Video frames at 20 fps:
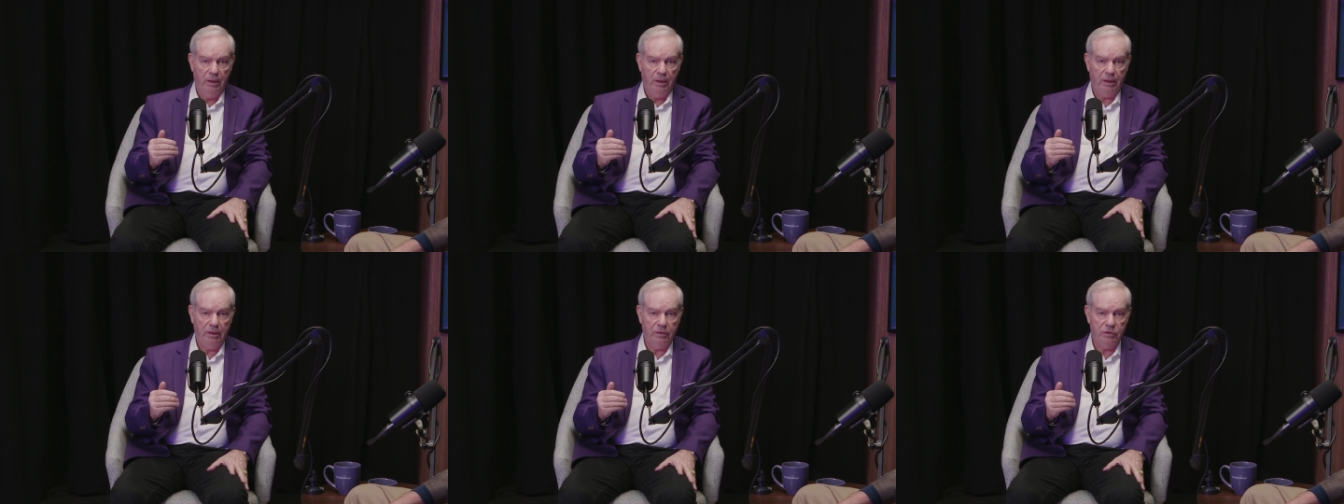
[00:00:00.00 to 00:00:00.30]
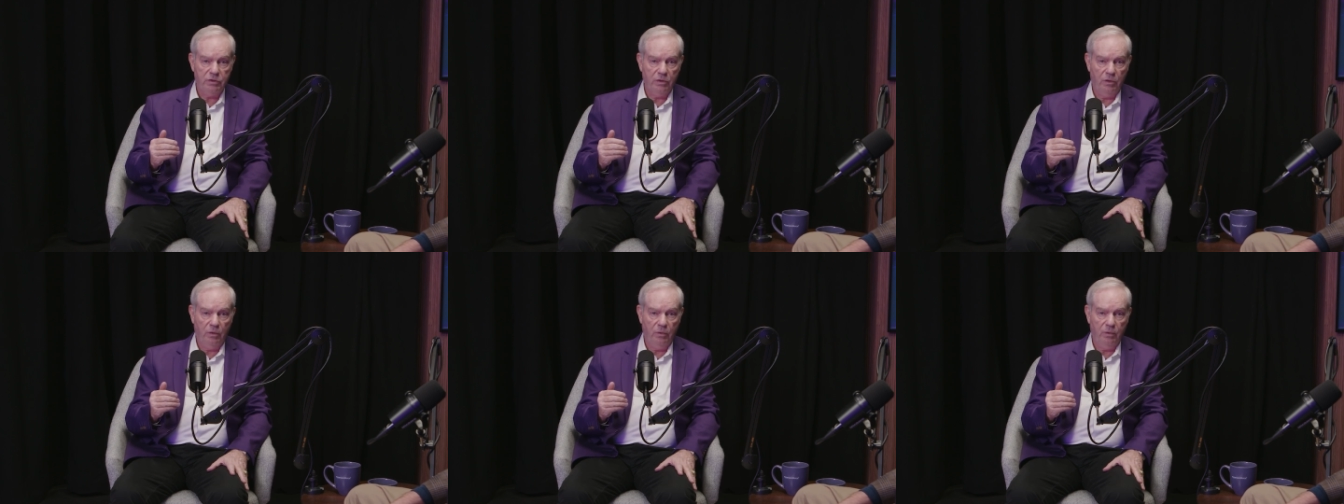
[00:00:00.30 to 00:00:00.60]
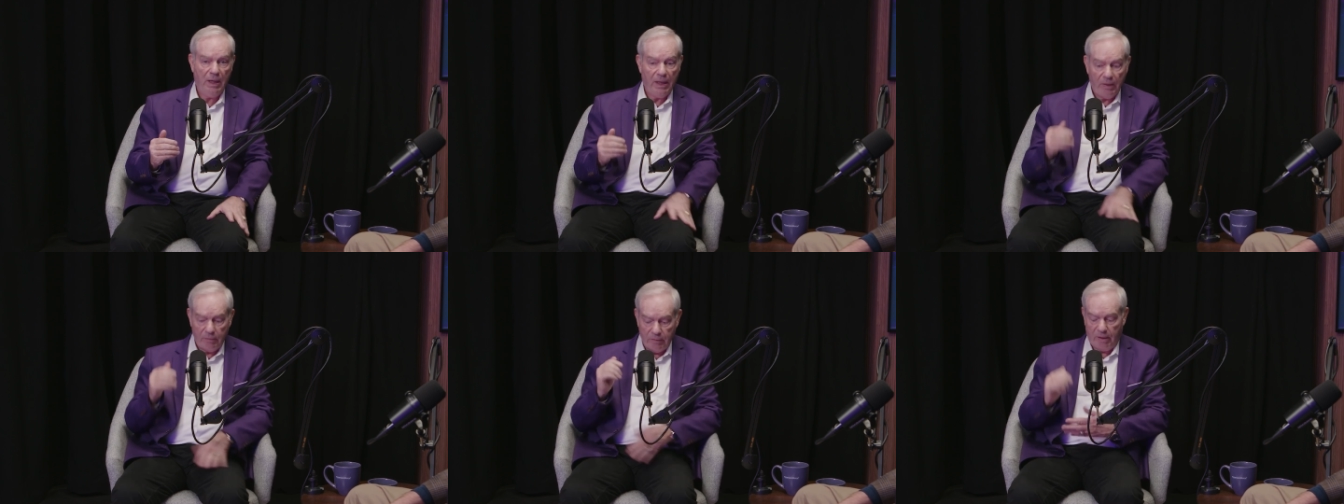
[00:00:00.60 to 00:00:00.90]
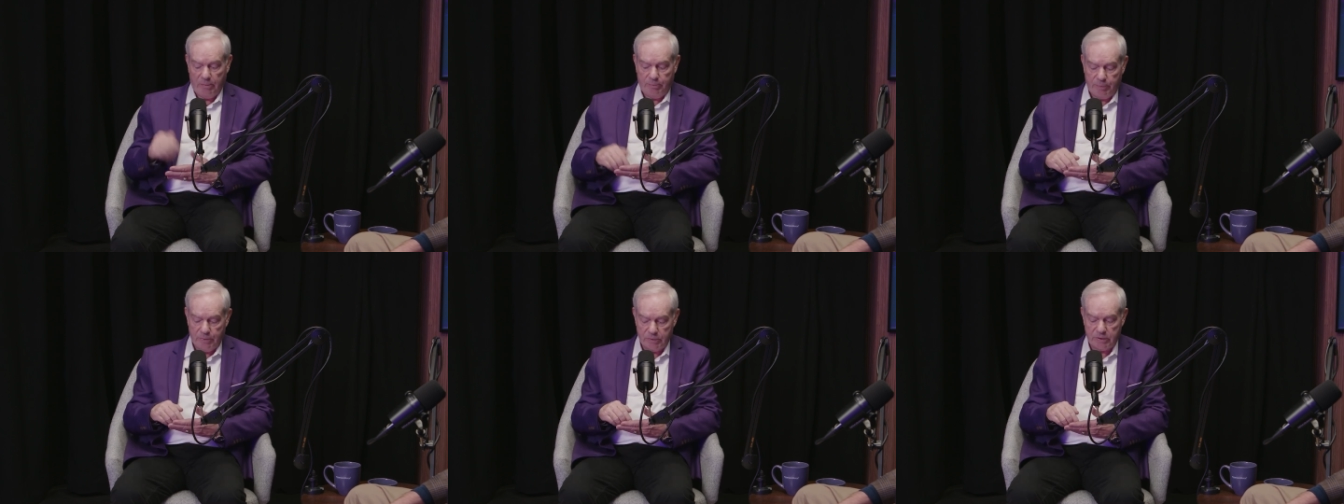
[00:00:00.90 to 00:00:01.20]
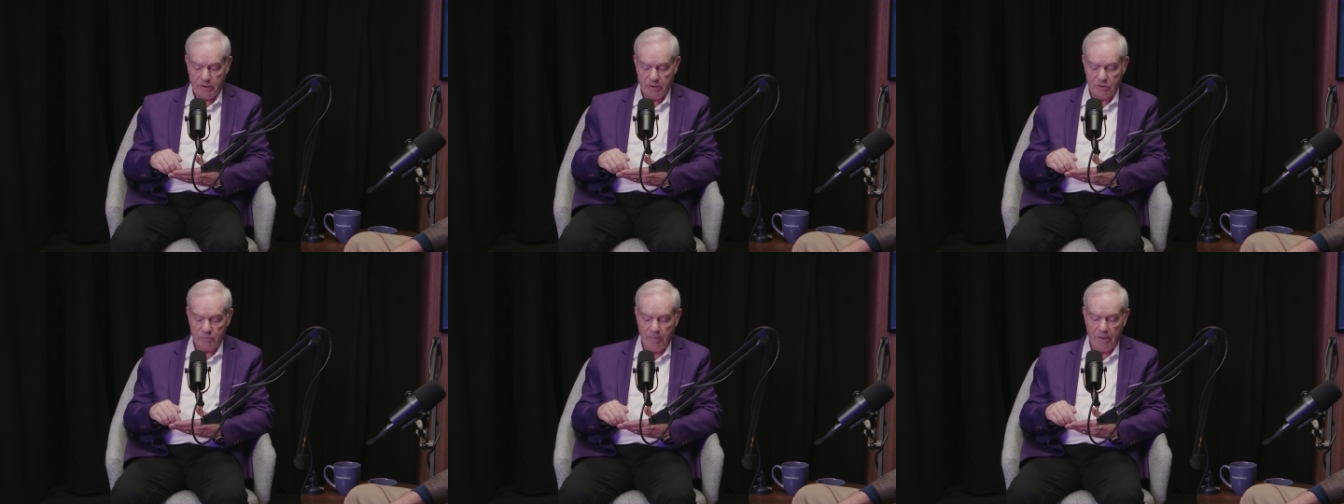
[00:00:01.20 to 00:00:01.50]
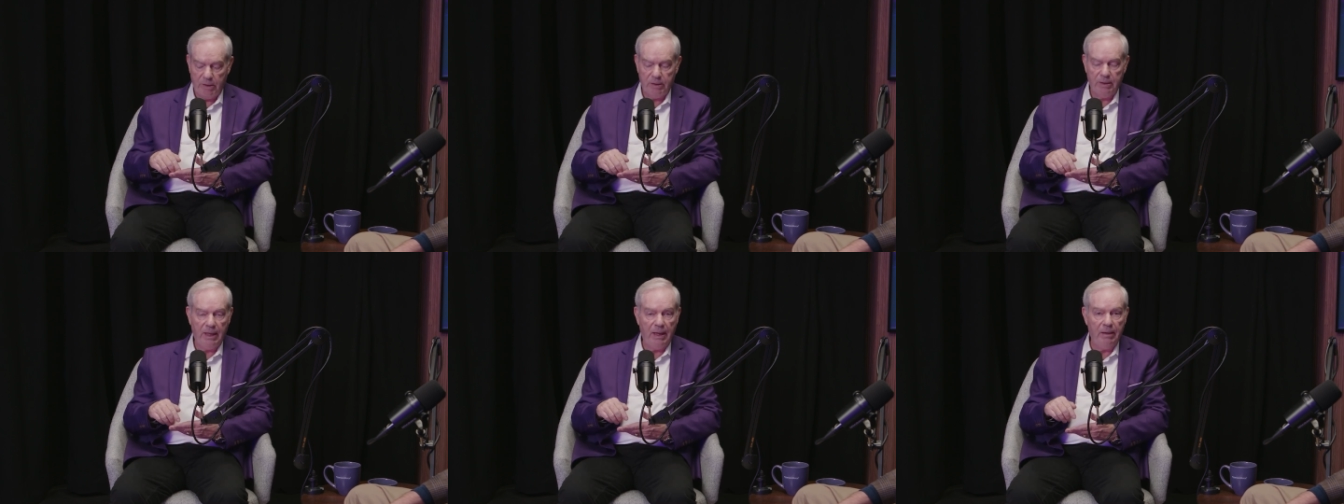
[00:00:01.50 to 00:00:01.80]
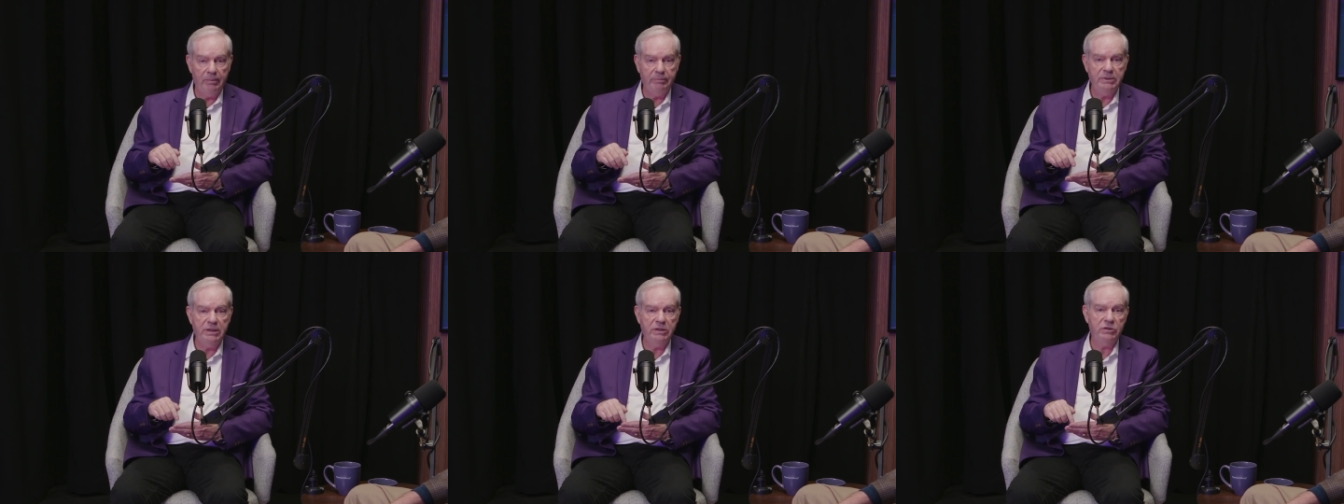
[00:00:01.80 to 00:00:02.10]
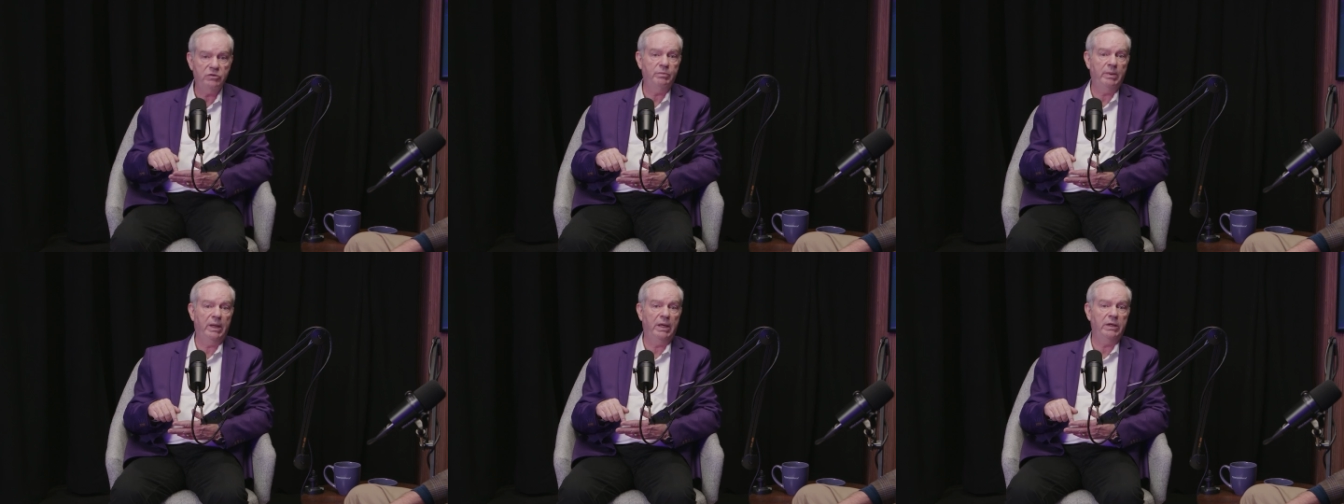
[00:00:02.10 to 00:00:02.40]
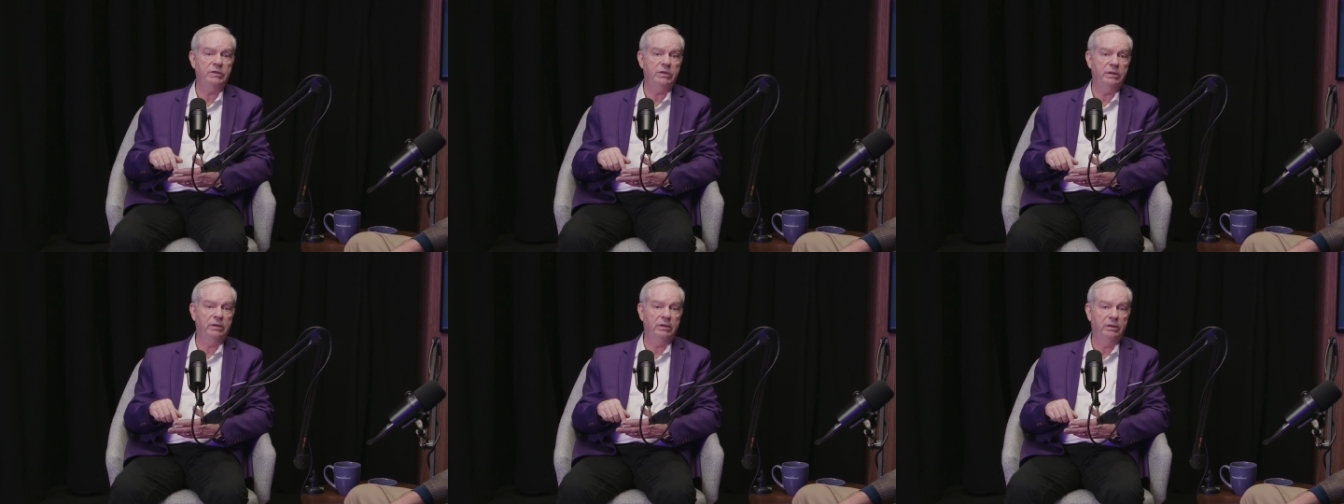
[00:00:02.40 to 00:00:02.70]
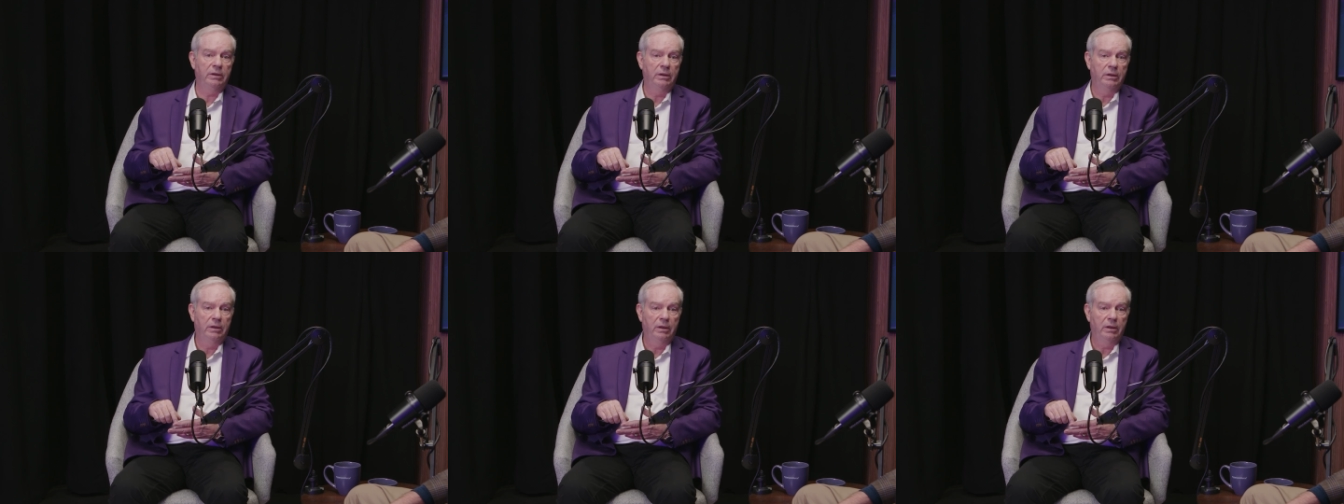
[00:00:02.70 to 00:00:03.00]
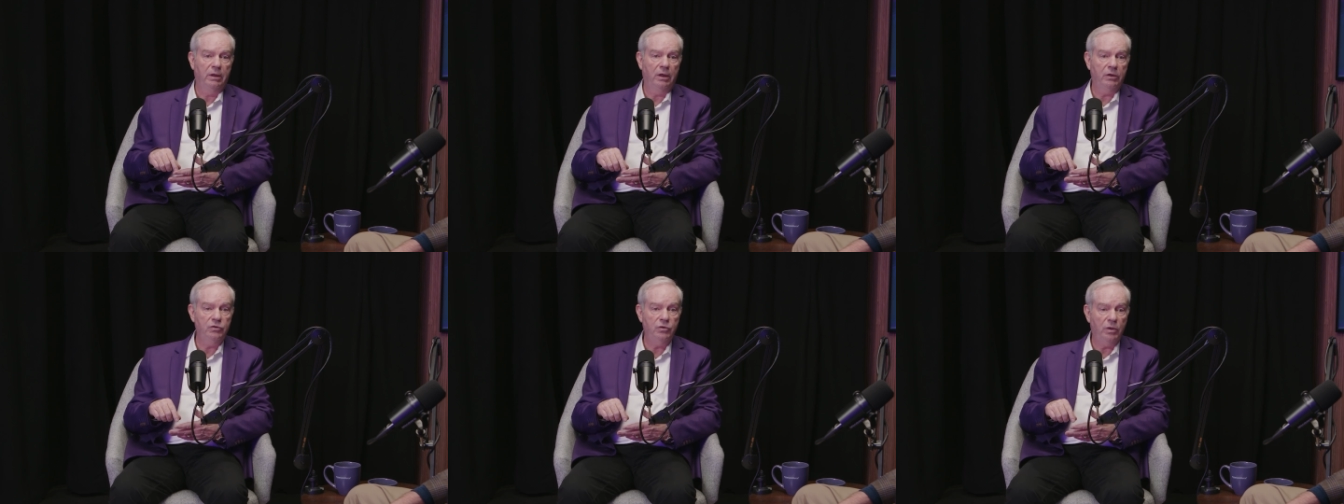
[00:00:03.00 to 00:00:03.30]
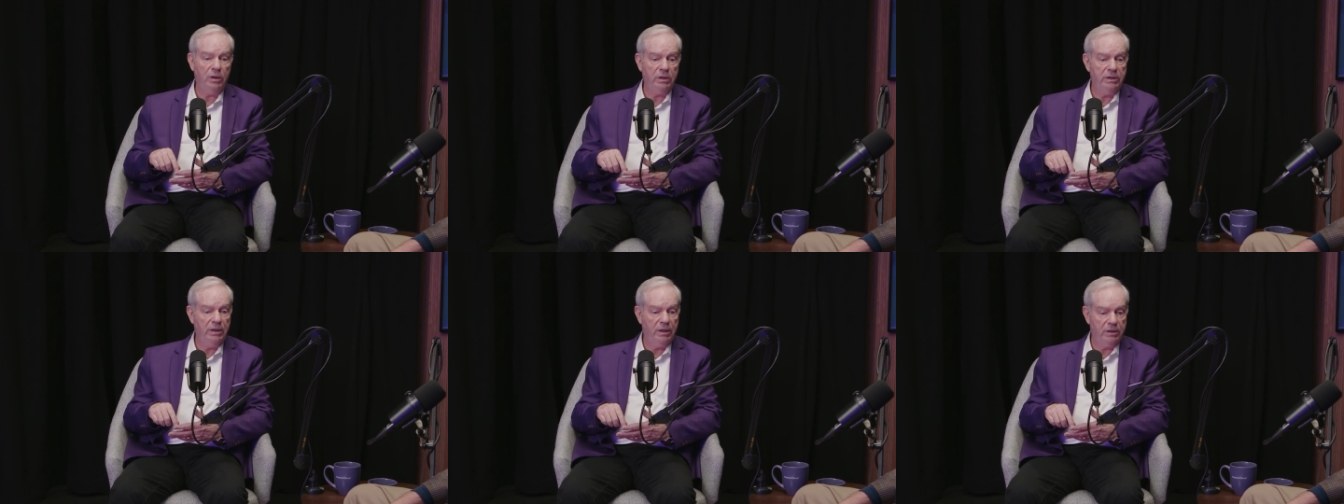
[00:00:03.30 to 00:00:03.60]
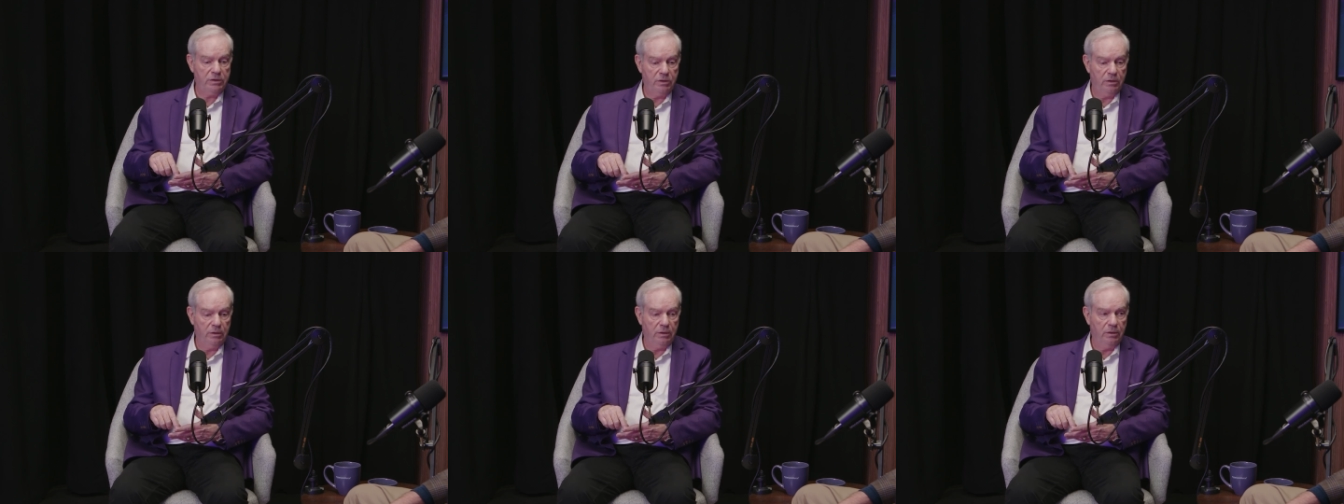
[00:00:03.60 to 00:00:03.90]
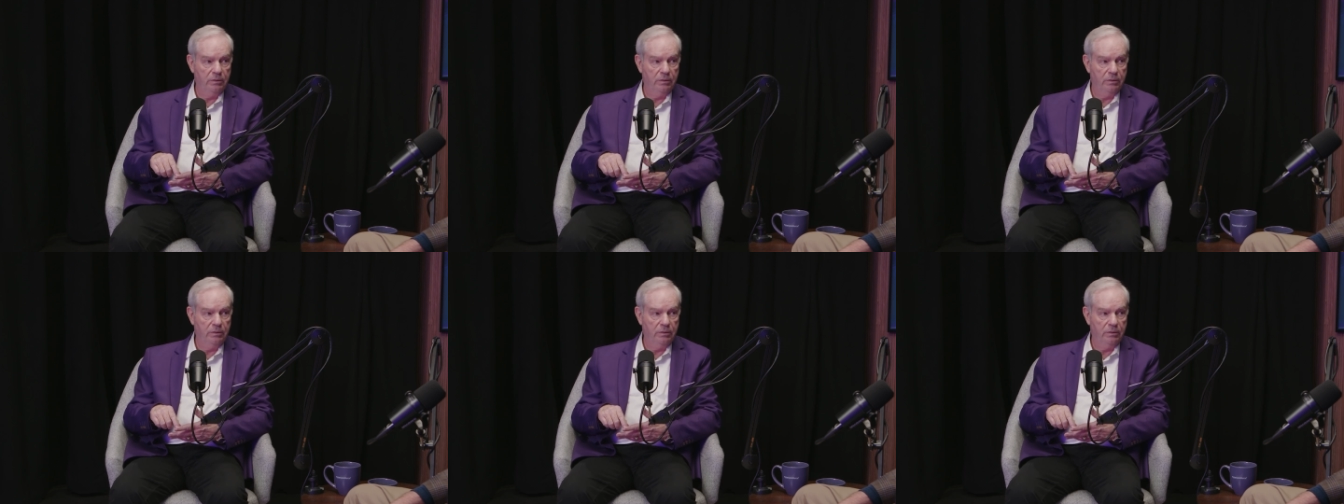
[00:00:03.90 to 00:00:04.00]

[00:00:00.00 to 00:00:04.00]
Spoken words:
And so now when I push this button, I'm dispatching a drug tester.